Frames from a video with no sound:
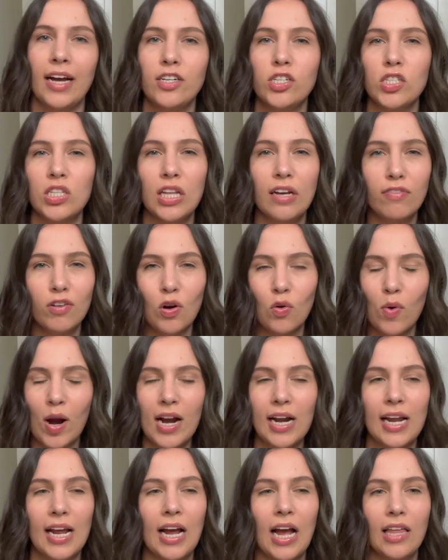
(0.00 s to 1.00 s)
I just love her
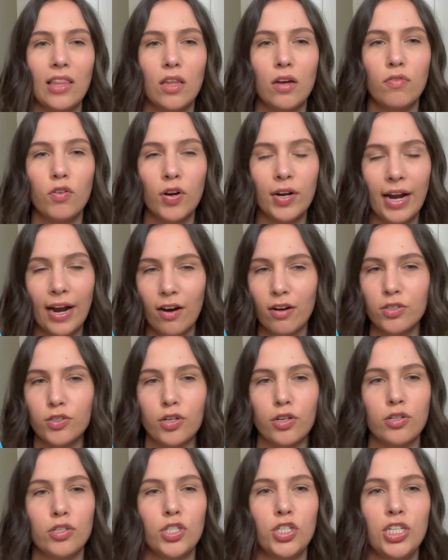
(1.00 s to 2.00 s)
writing. I love her characters.